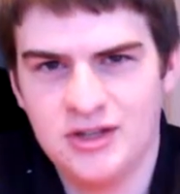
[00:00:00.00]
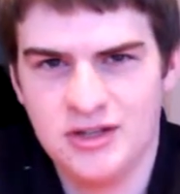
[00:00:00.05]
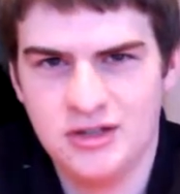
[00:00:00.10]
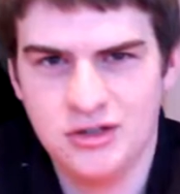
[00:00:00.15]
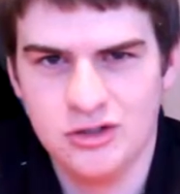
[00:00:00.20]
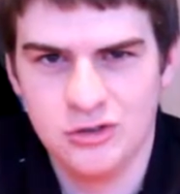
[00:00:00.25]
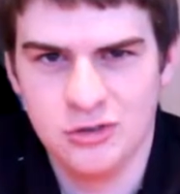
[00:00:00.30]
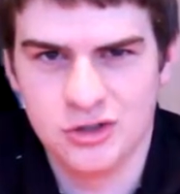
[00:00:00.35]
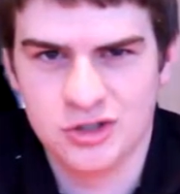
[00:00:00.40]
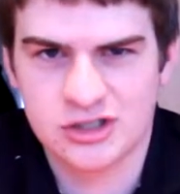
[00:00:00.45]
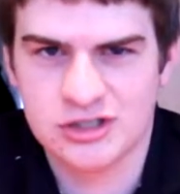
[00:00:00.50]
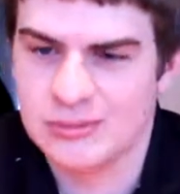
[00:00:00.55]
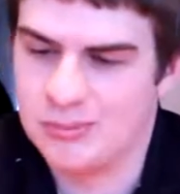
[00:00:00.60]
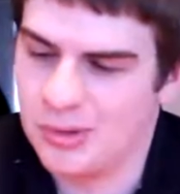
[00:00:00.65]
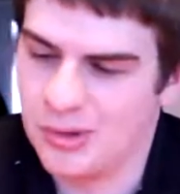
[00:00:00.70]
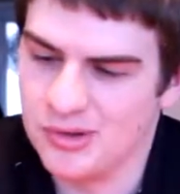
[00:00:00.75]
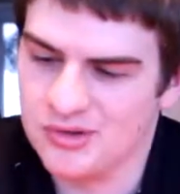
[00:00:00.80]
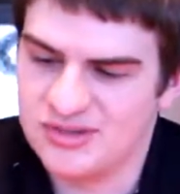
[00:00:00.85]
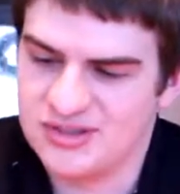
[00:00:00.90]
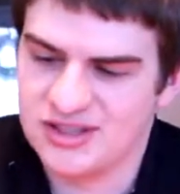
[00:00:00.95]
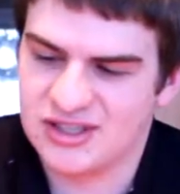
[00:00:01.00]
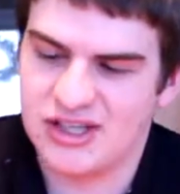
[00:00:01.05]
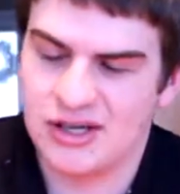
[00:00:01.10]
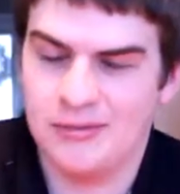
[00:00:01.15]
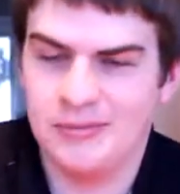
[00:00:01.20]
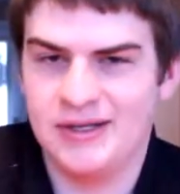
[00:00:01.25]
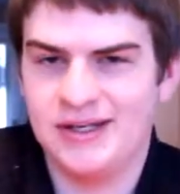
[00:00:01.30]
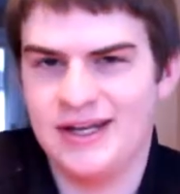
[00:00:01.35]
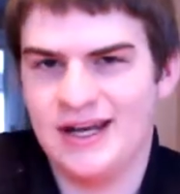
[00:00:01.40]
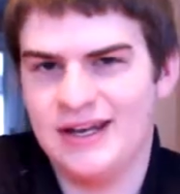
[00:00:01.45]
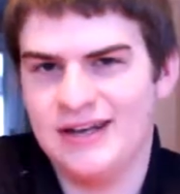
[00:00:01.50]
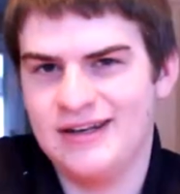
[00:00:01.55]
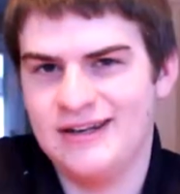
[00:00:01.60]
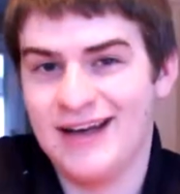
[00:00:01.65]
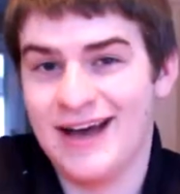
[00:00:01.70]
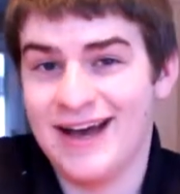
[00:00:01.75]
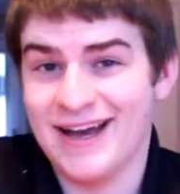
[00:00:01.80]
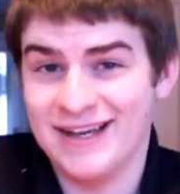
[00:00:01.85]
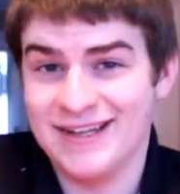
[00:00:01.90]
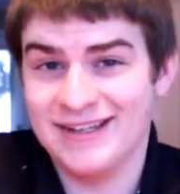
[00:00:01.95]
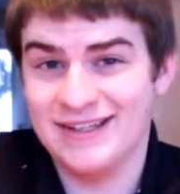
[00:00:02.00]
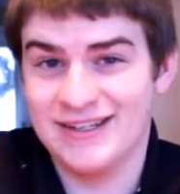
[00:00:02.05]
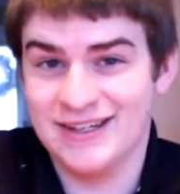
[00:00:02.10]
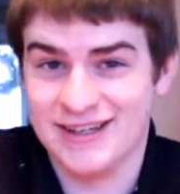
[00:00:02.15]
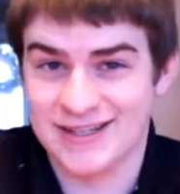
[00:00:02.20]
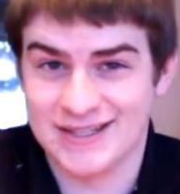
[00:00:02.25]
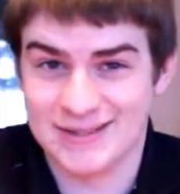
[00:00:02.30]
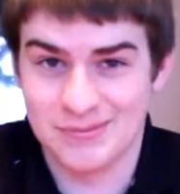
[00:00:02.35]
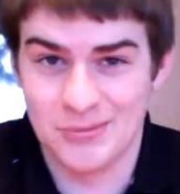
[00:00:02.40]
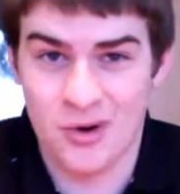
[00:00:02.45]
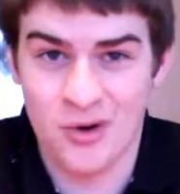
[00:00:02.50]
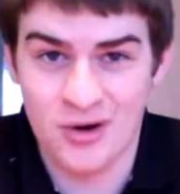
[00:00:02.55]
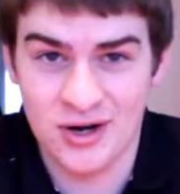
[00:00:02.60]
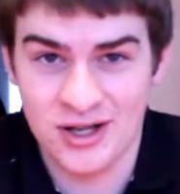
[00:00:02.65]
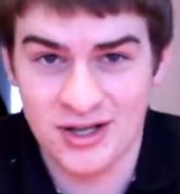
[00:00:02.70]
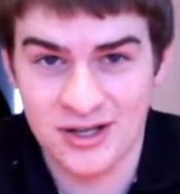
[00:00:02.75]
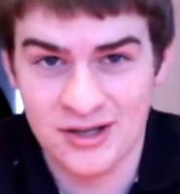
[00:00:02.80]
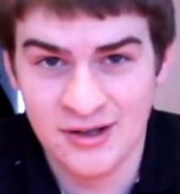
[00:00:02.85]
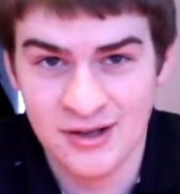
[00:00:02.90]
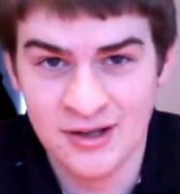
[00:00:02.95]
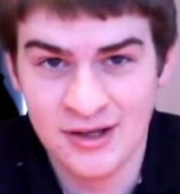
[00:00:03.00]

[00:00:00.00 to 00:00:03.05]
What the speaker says: You were supposed to come in at 9 this morning."